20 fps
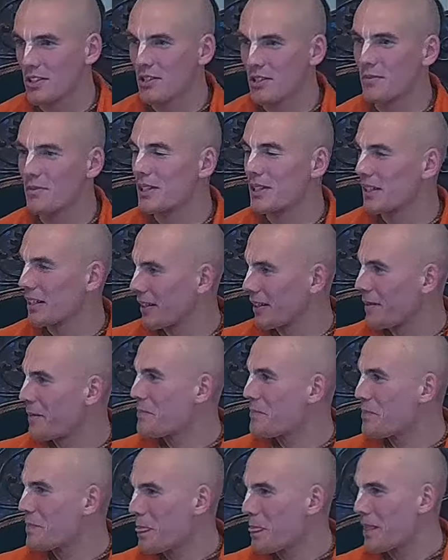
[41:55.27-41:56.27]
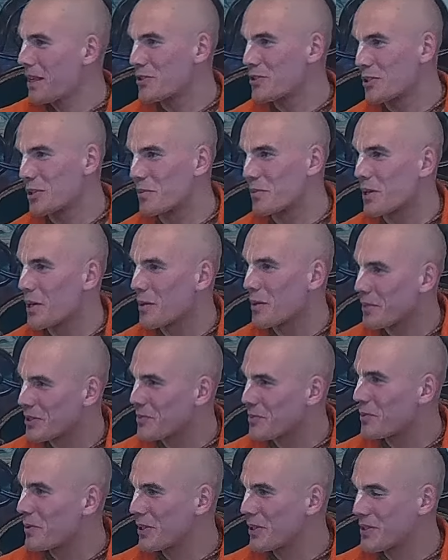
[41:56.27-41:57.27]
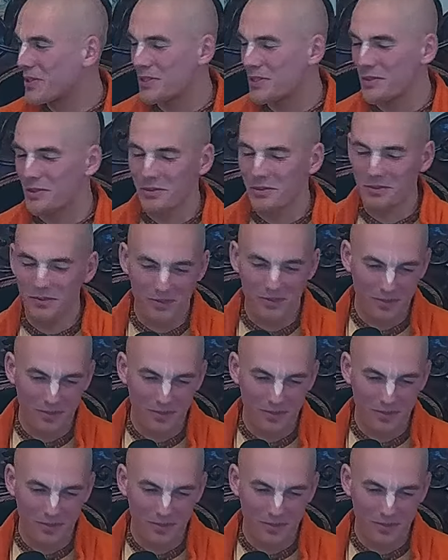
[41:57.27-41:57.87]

distributing Srila Prabhupada's books, so